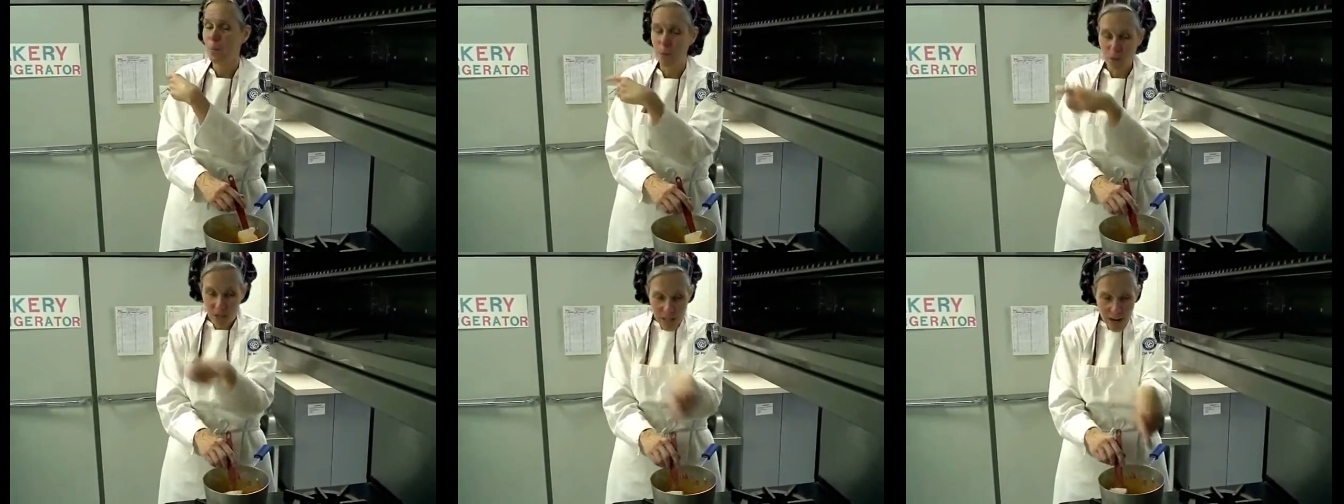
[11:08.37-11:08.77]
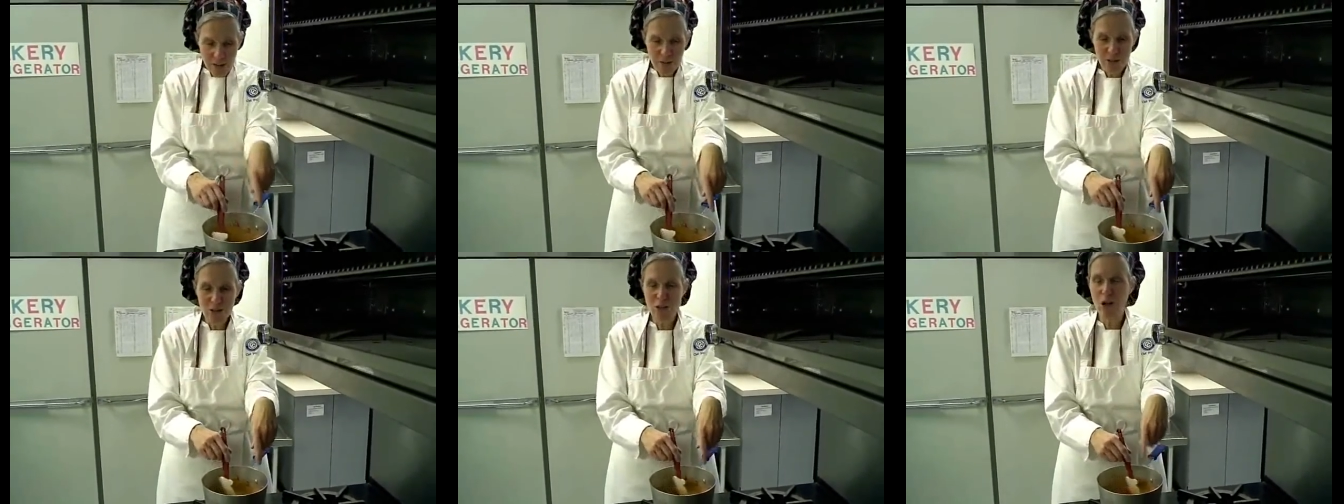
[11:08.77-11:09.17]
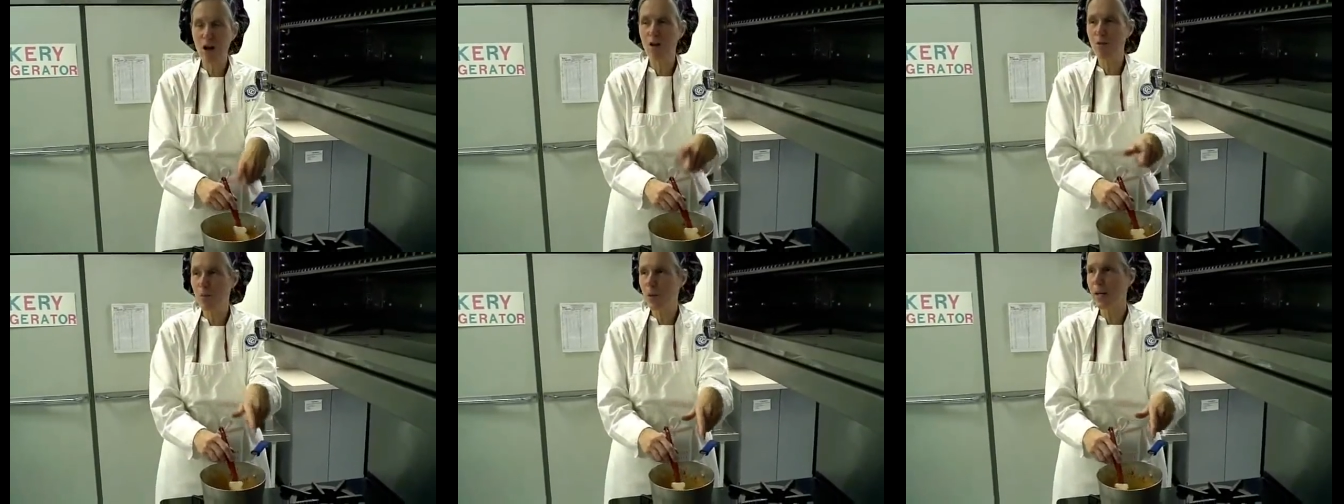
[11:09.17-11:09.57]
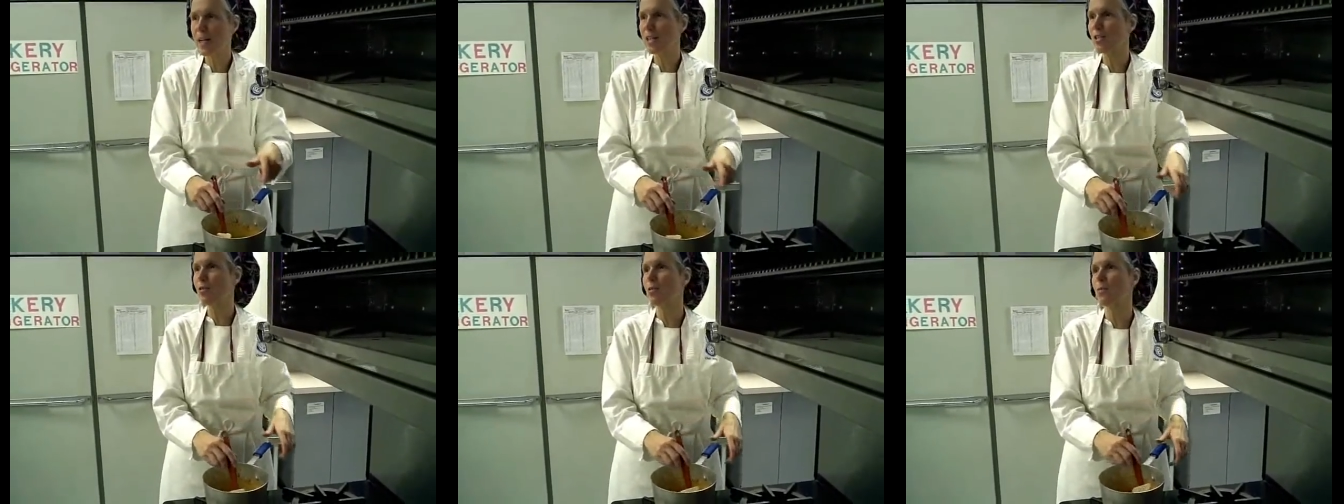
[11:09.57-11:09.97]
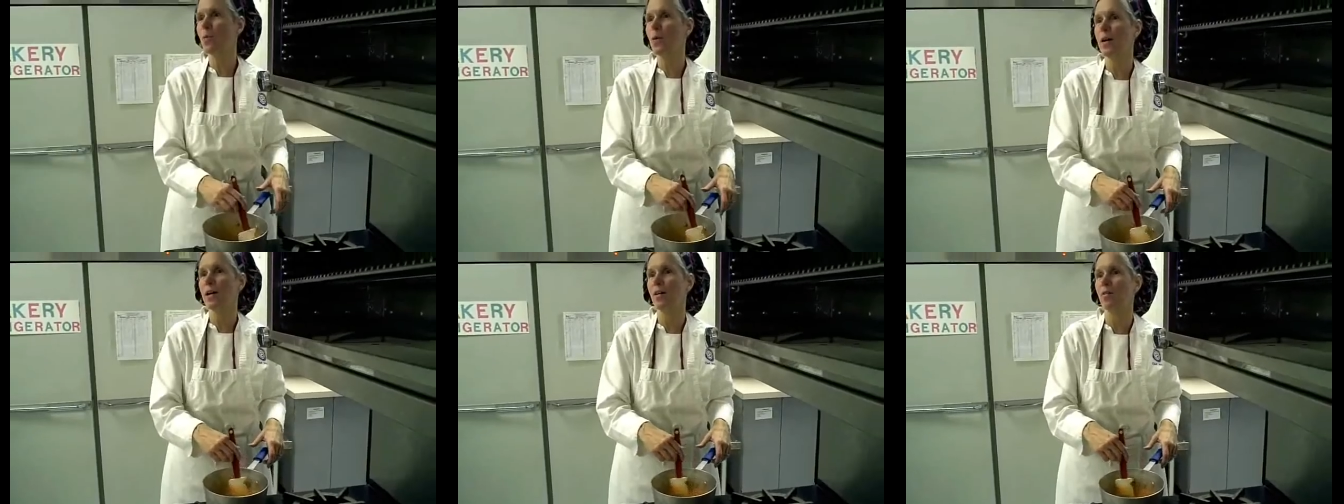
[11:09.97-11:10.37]
Put it on the stove, bring it to a
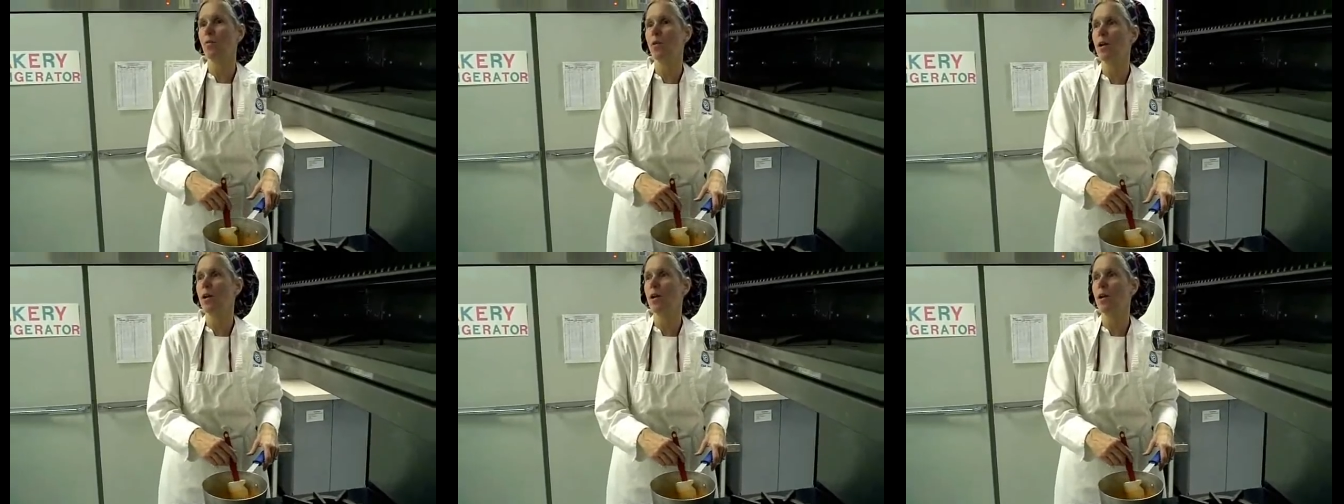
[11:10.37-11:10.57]
boil.